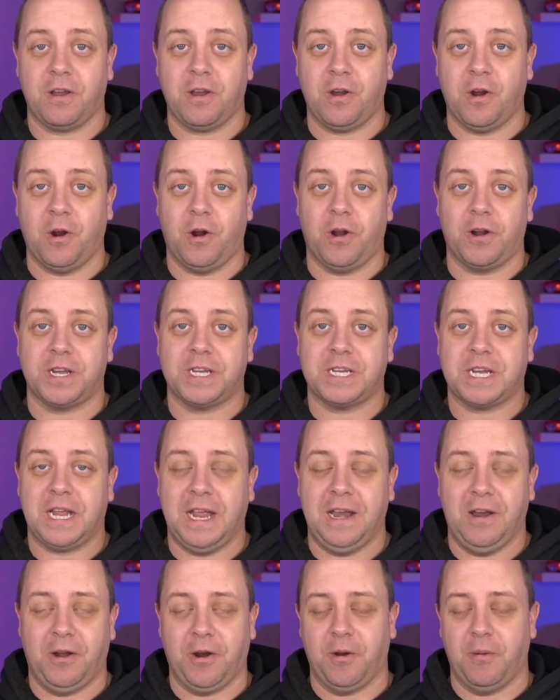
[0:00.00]
cars
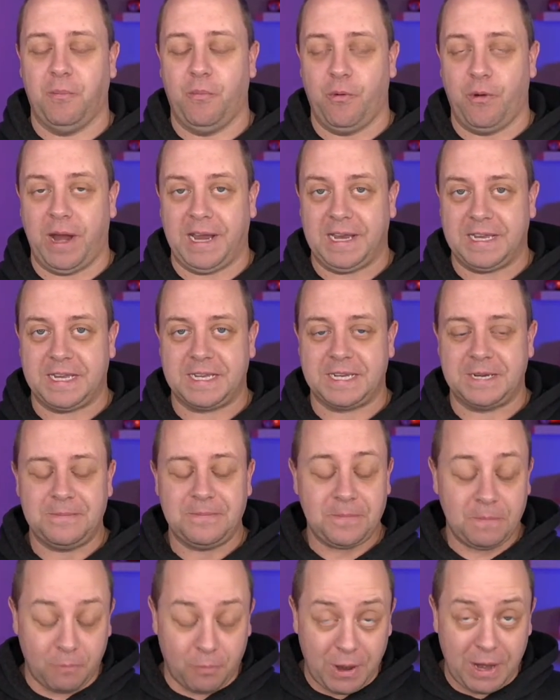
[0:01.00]
and other
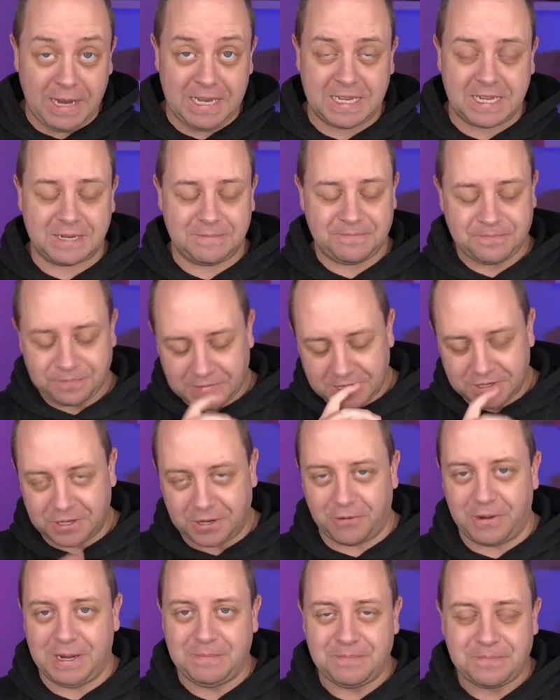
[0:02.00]
brands.
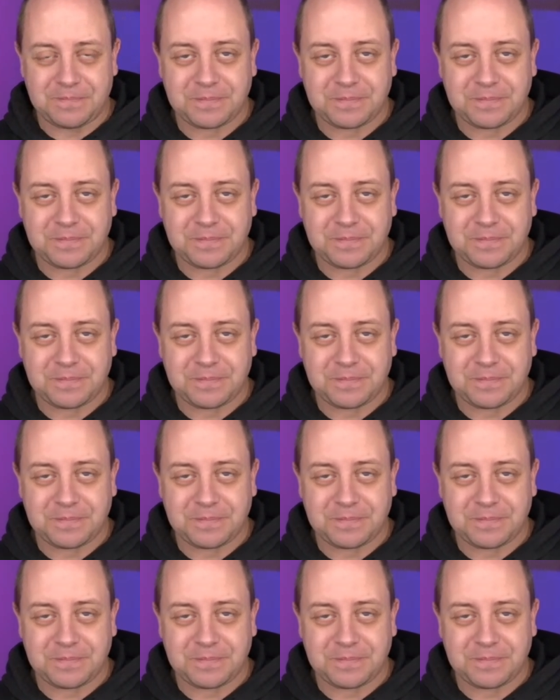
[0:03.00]
Sorry.